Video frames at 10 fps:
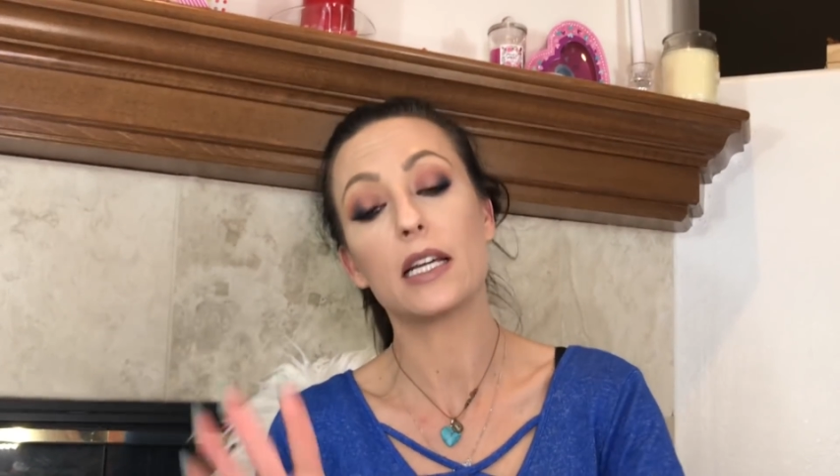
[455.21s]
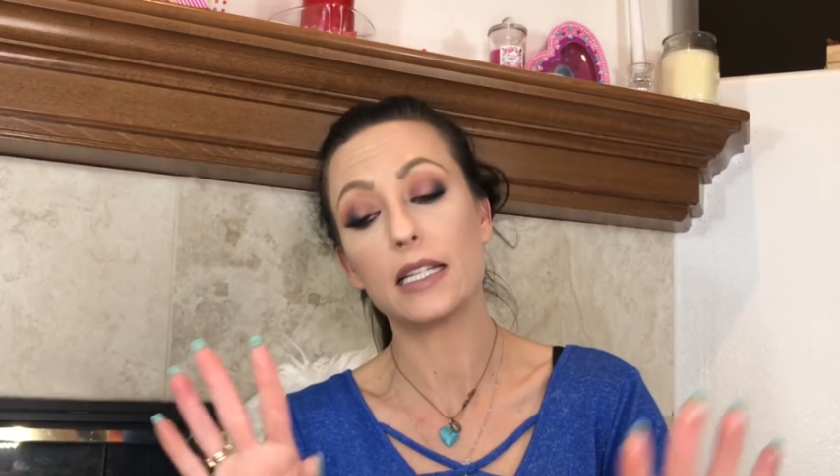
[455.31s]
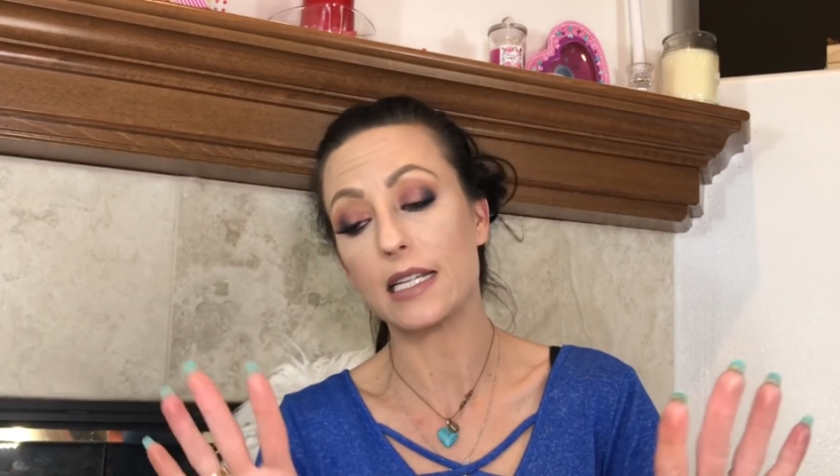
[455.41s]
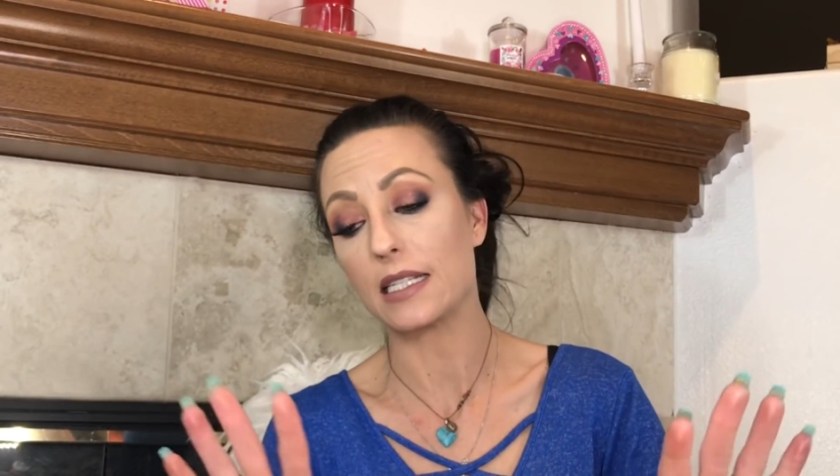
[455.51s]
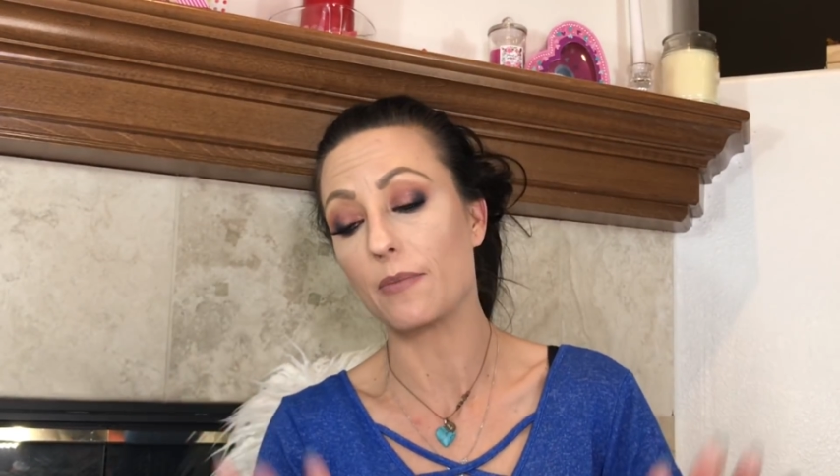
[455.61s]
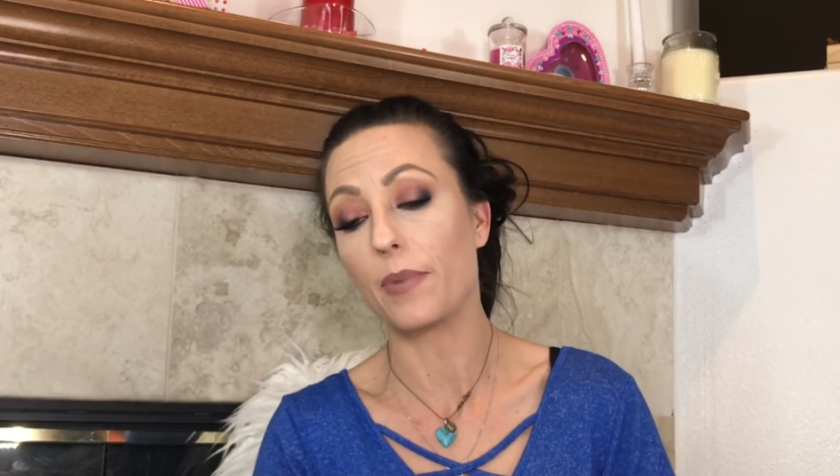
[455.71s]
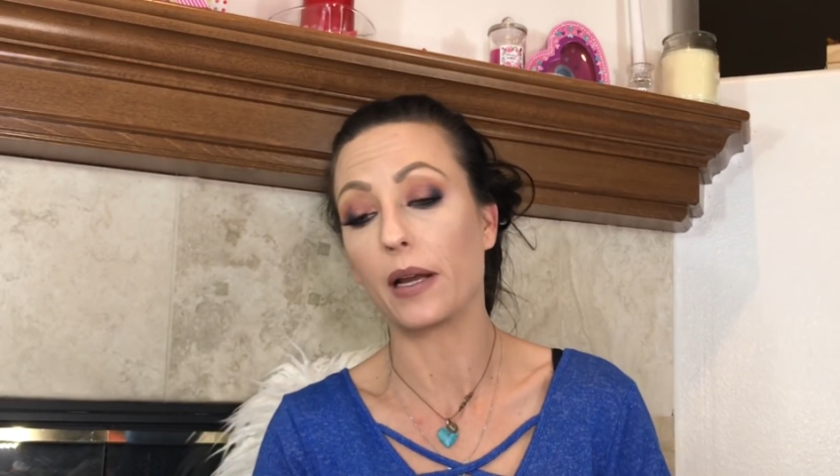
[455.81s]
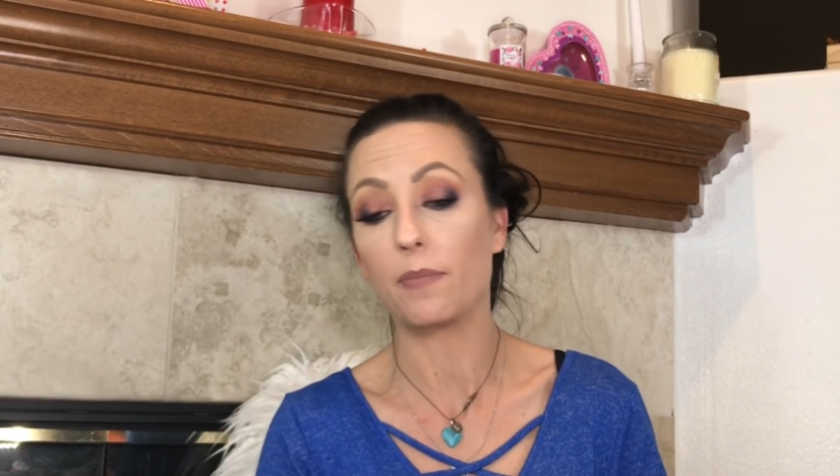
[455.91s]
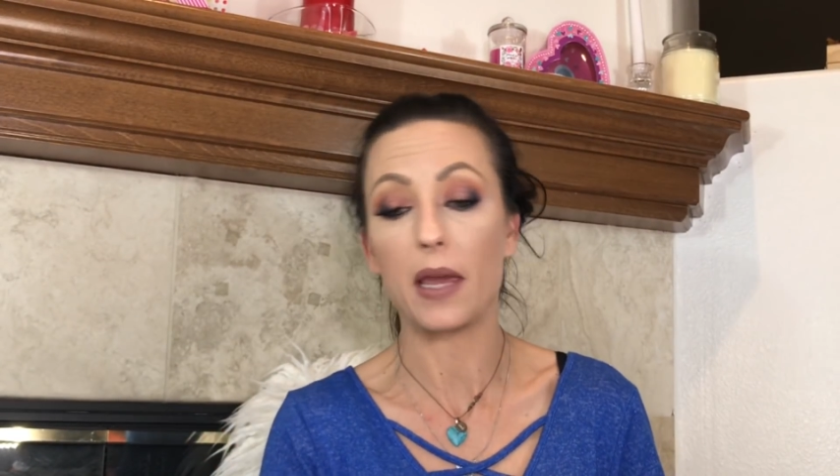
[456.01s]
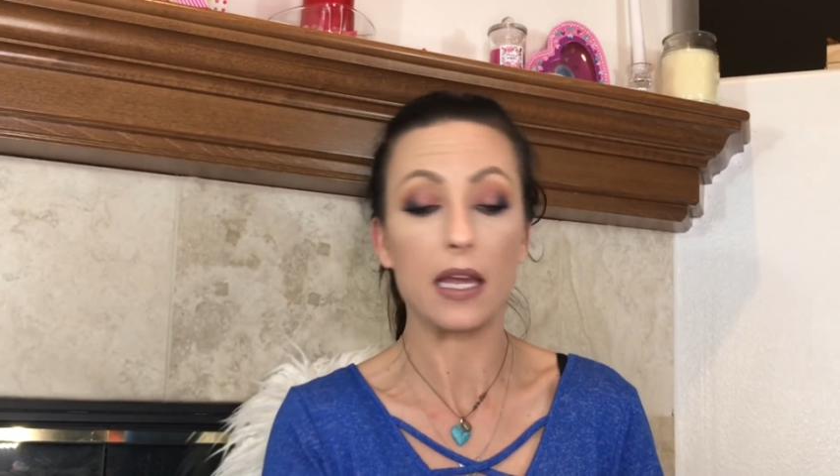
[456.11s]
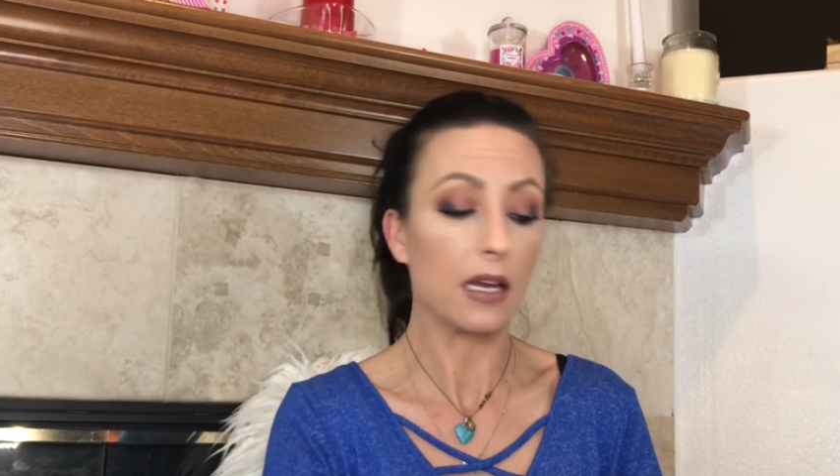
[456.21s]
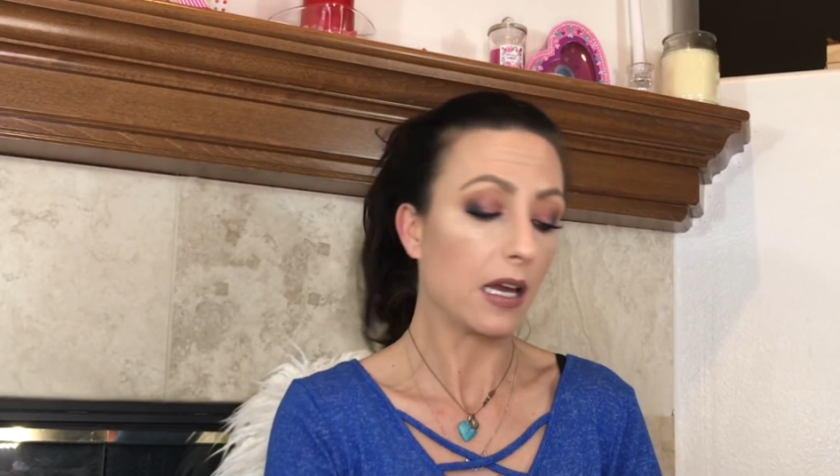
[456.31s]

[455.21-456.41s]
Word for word: It doesn't bug me.